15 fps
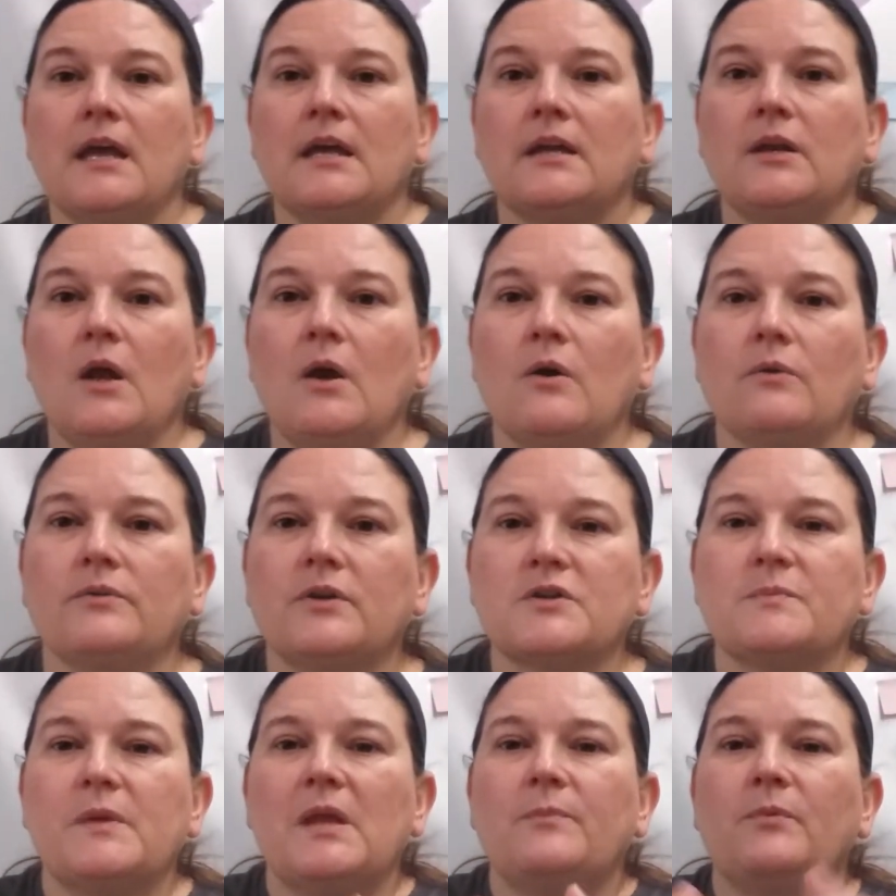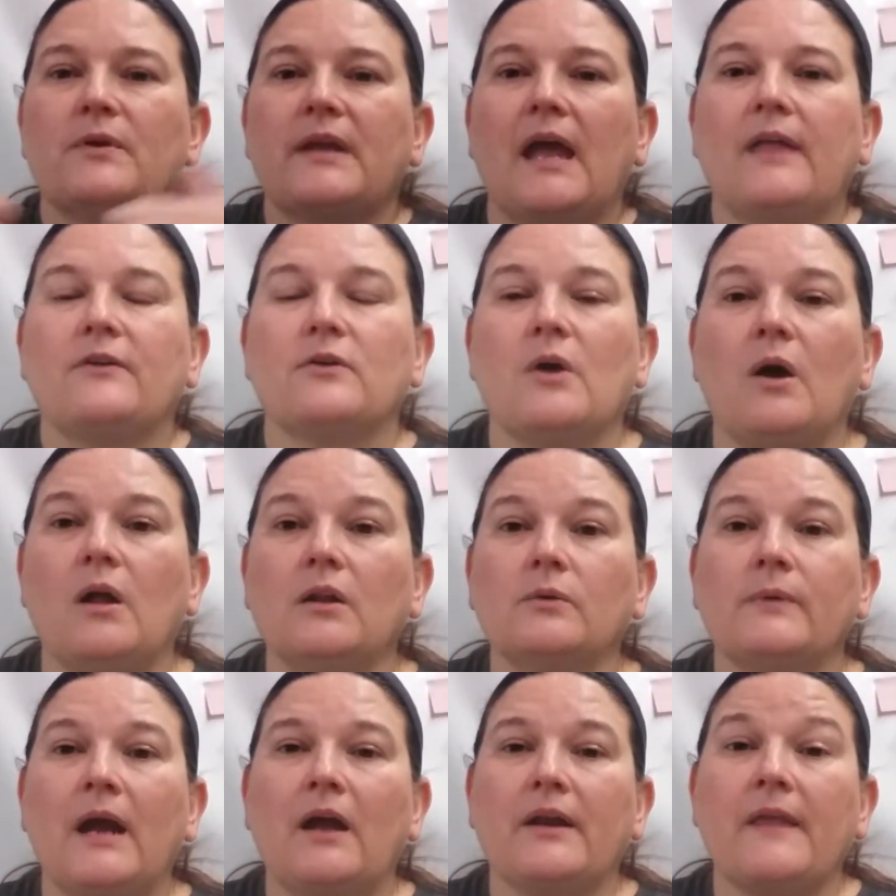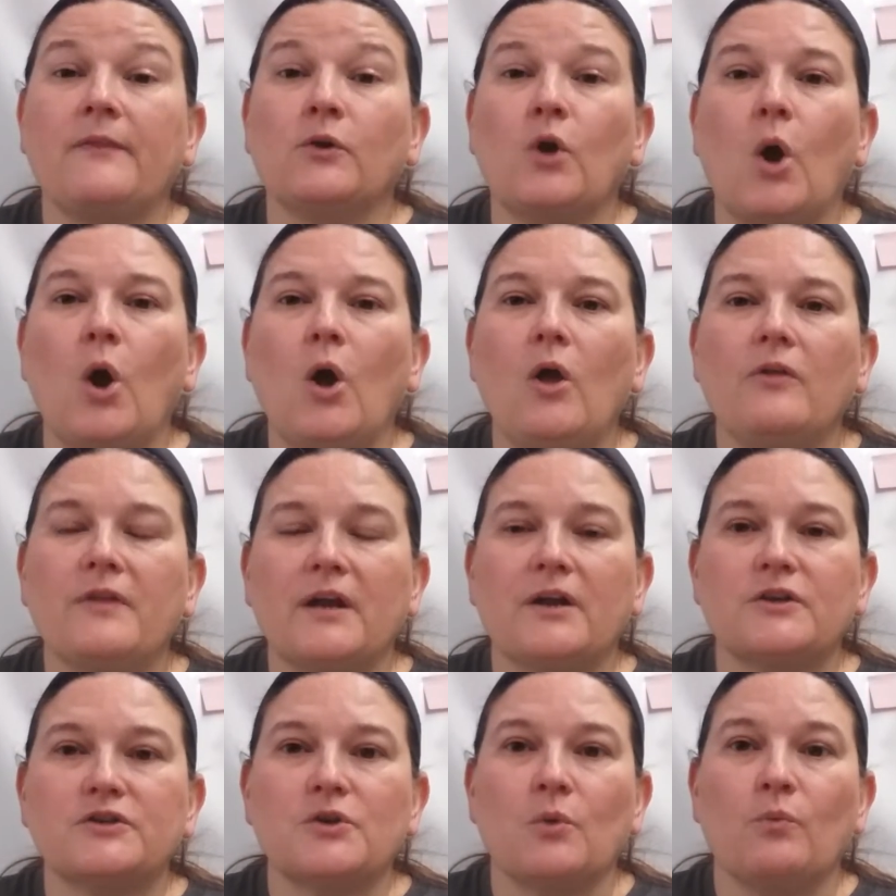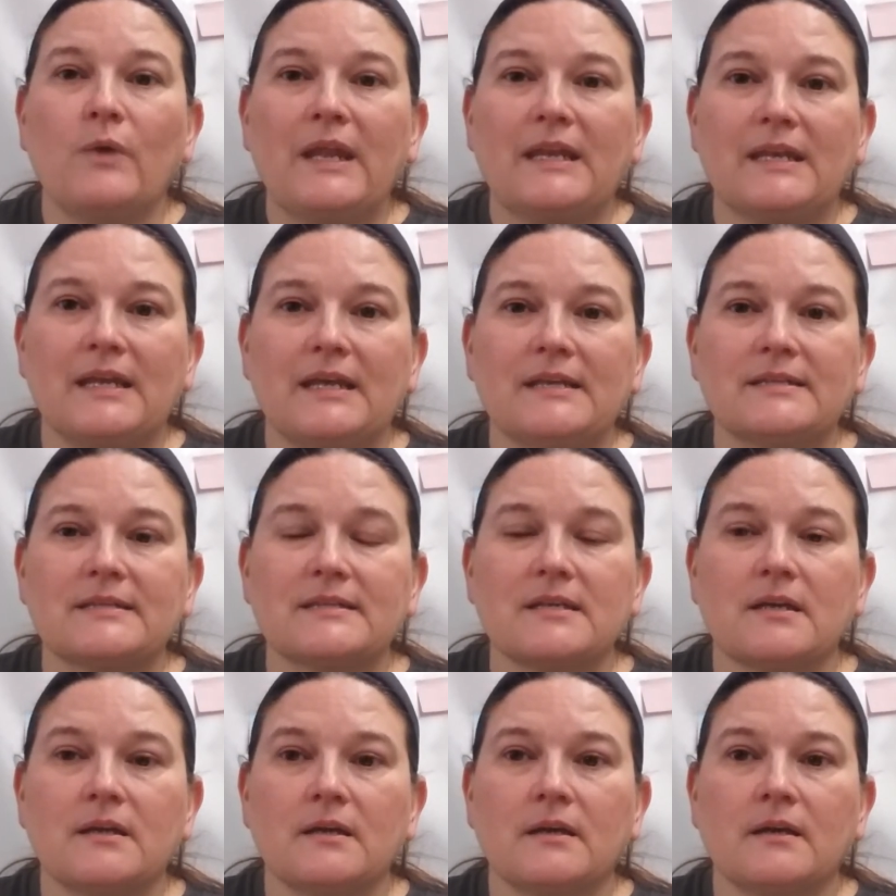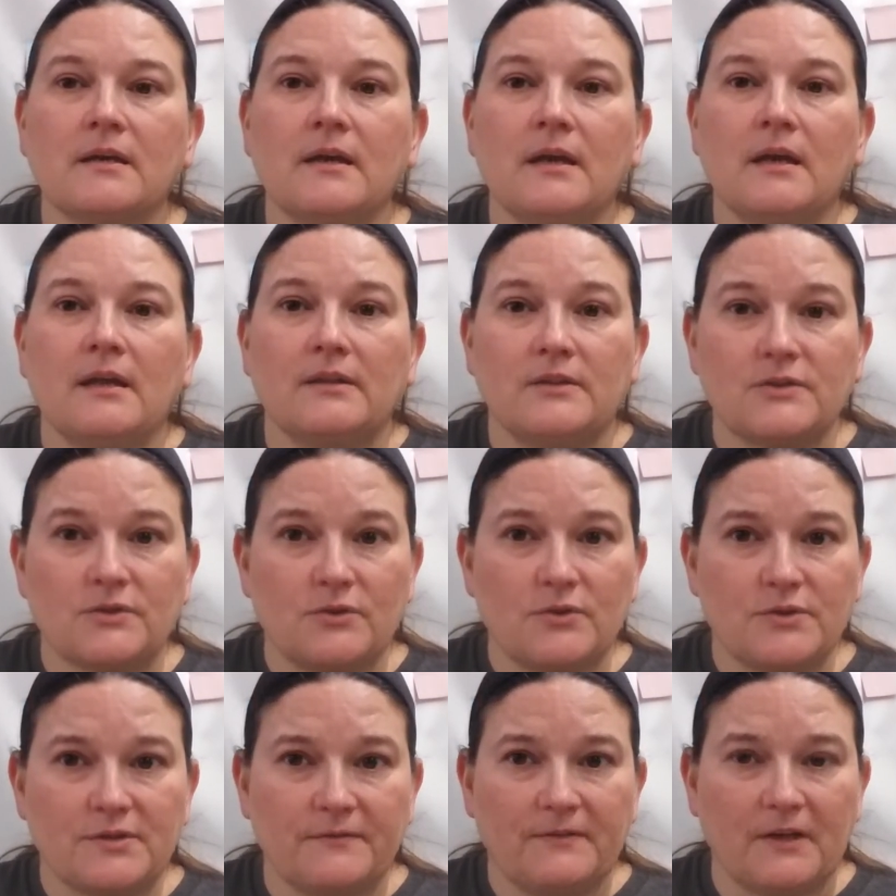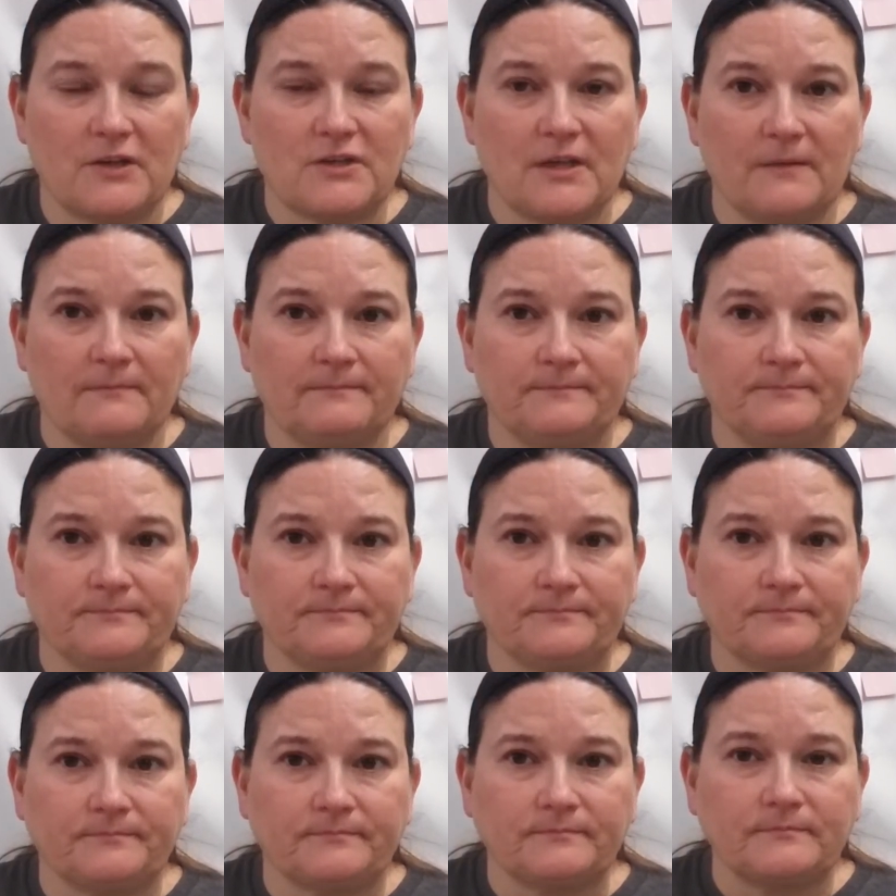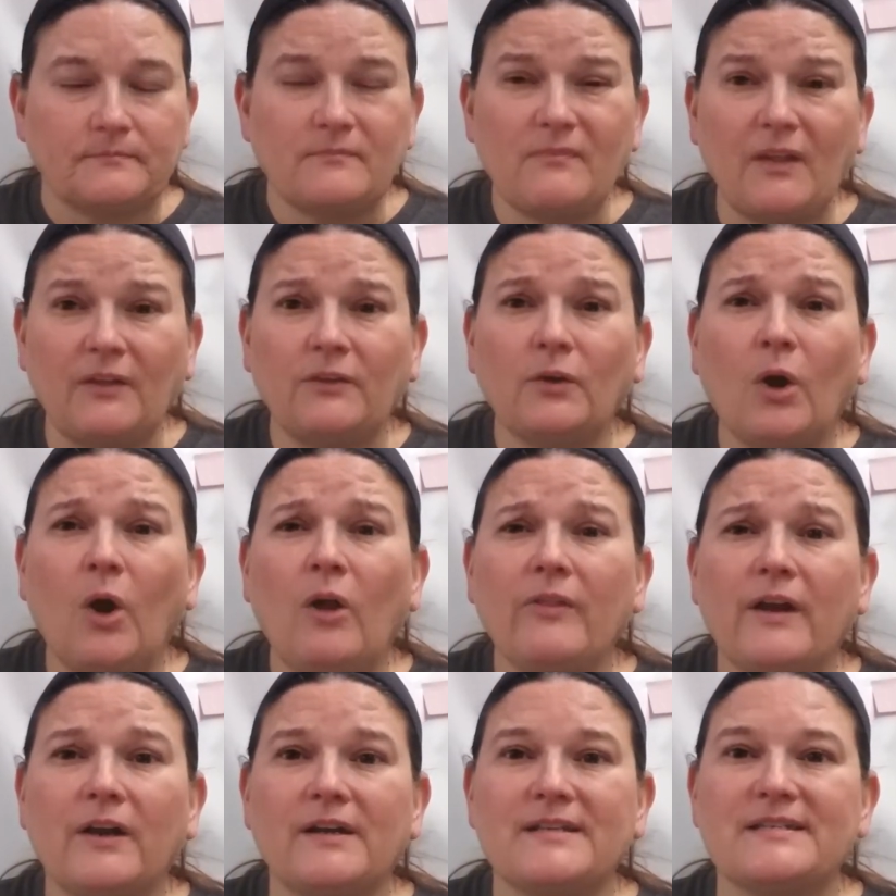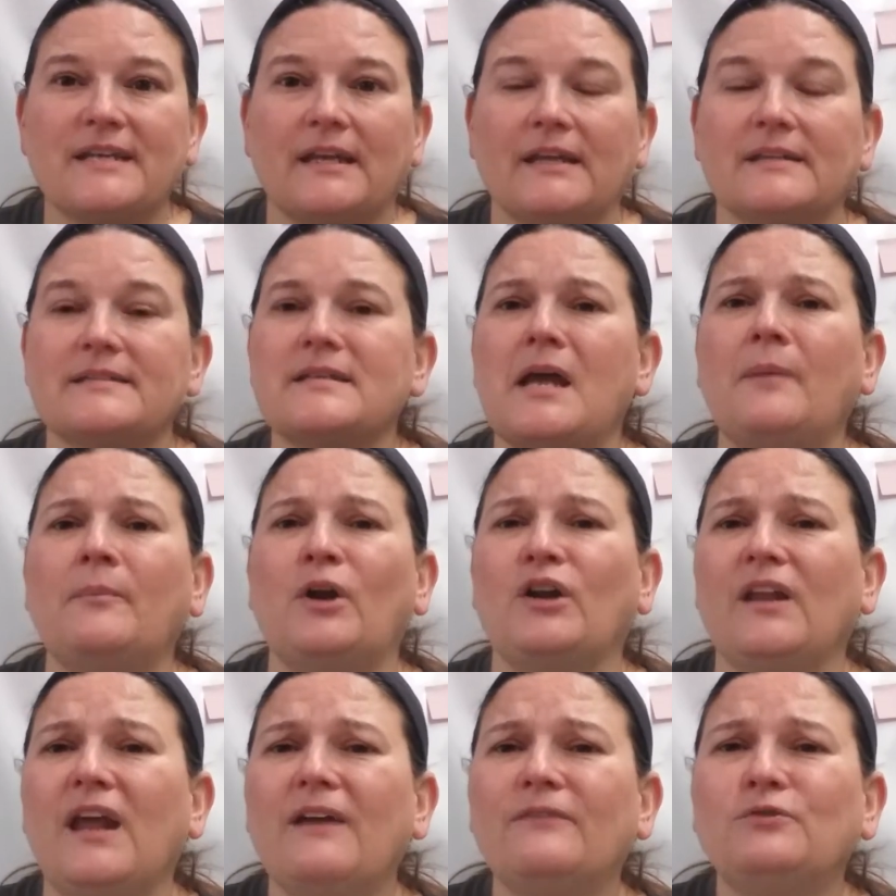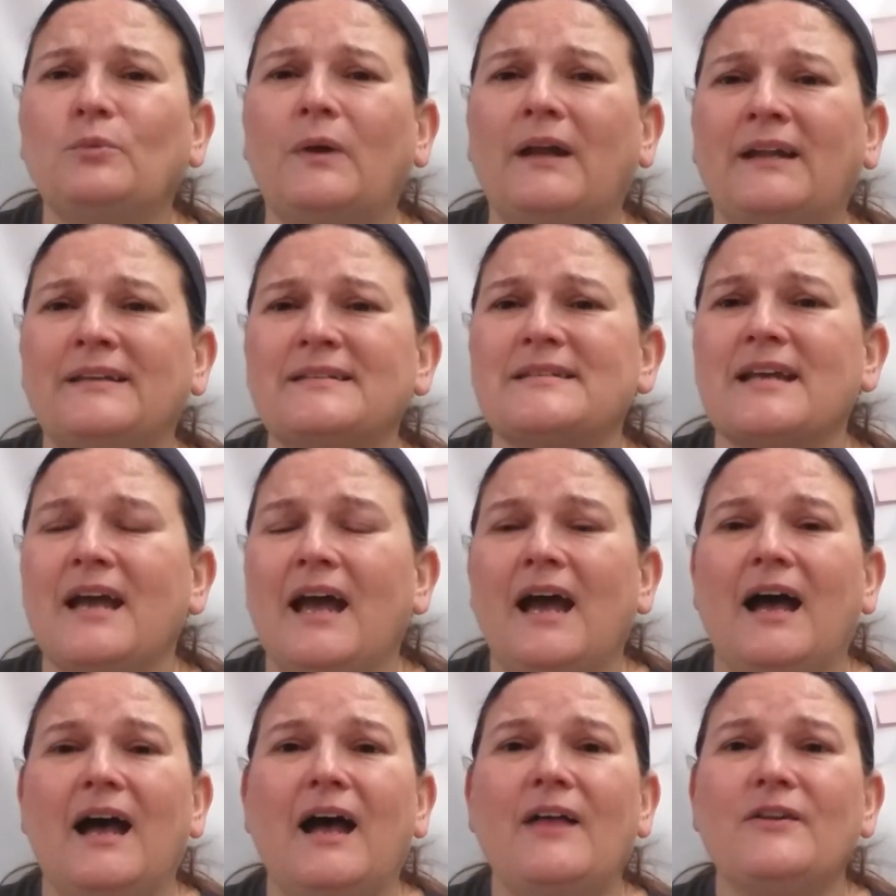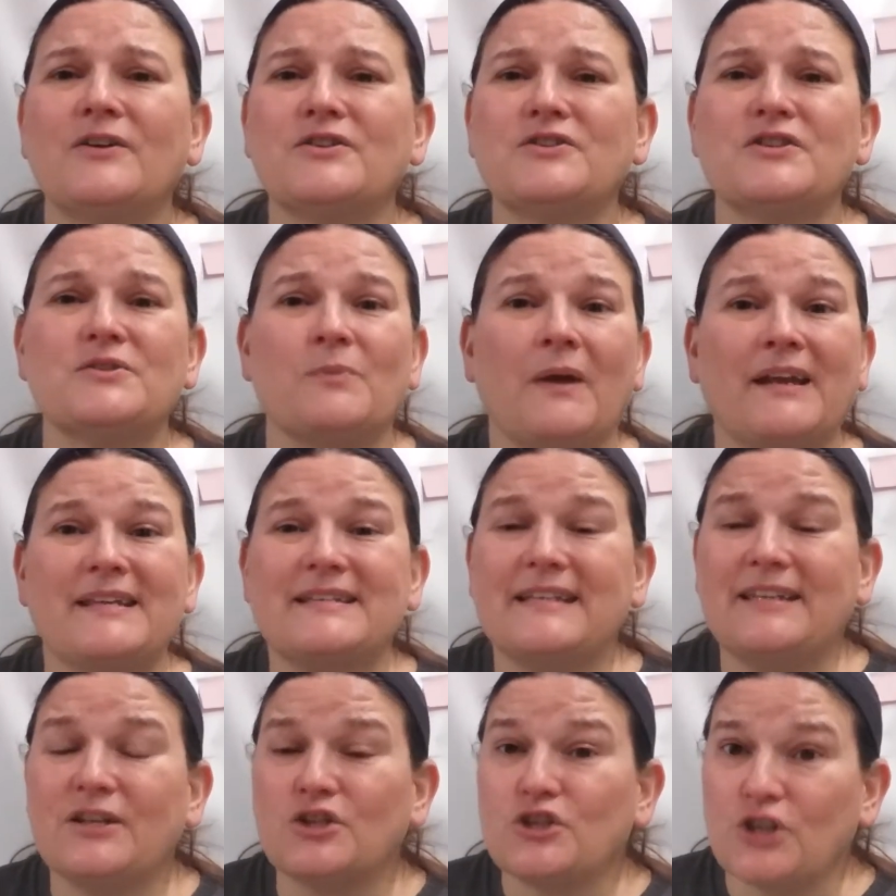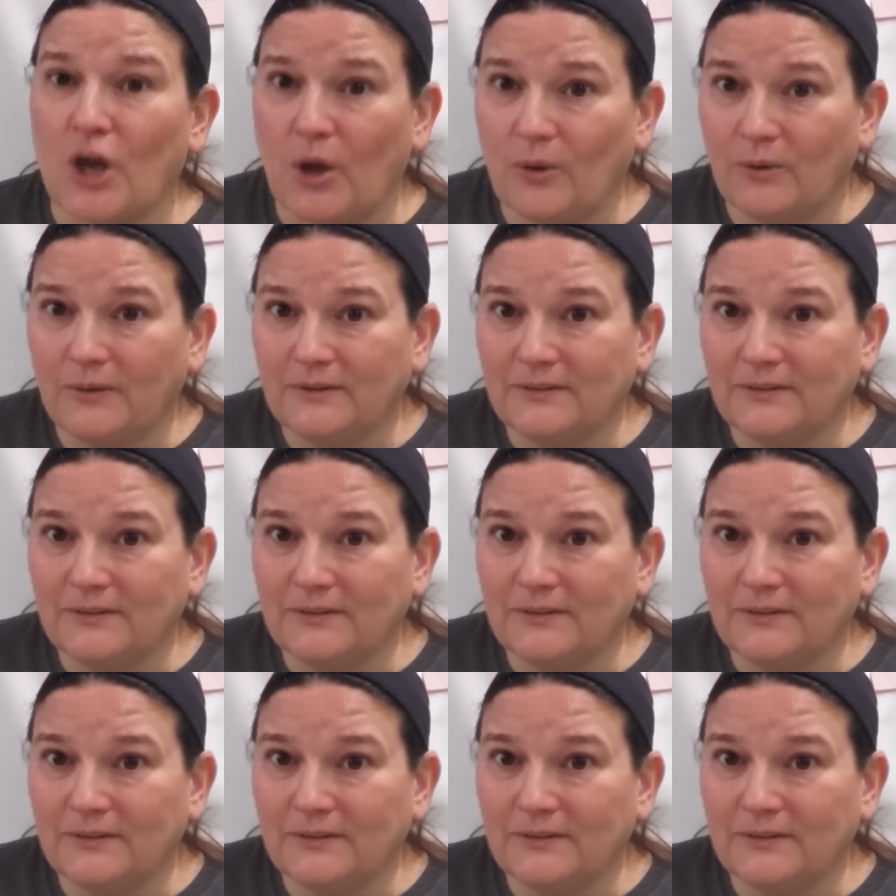No, there's people gathered all around and they're all there to witness this crucifixion. They're all there to see it. Some are loved ones, others just want to see the show.